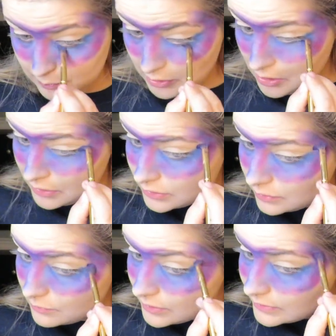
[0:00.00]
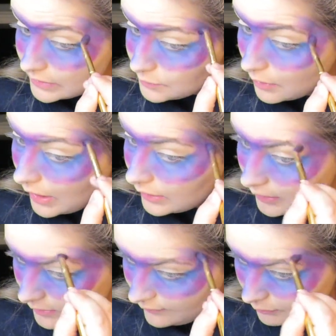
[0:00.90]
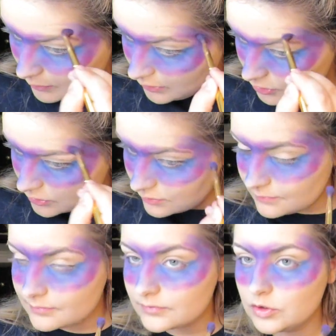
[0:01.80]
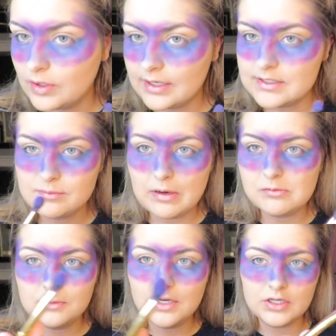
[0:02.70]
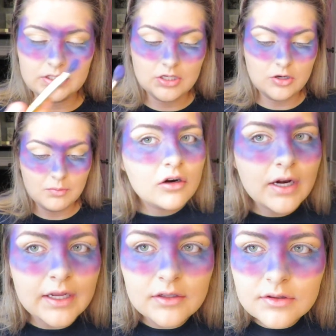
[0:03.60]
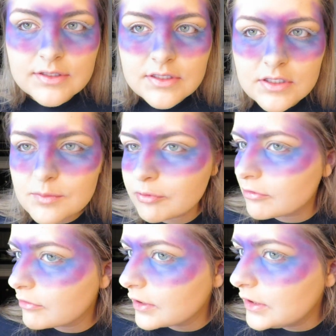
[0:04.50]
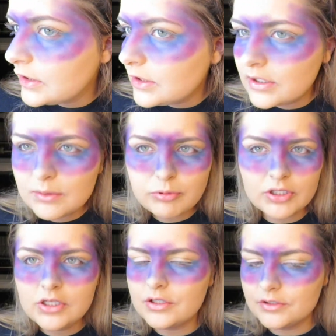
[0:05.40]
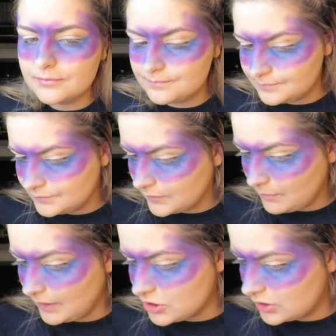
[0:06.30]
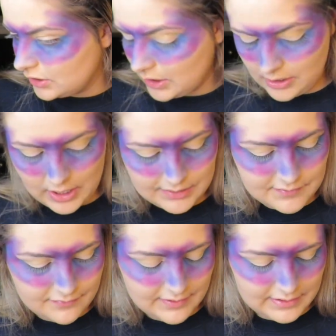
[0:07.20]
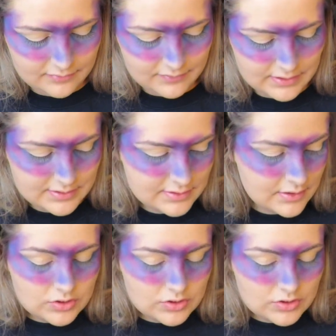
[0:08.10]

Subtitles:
is pretty awesome because that's where I live, which you guys probably already know. Alright, this looks pretty good. I'm actually kind of a fan of this.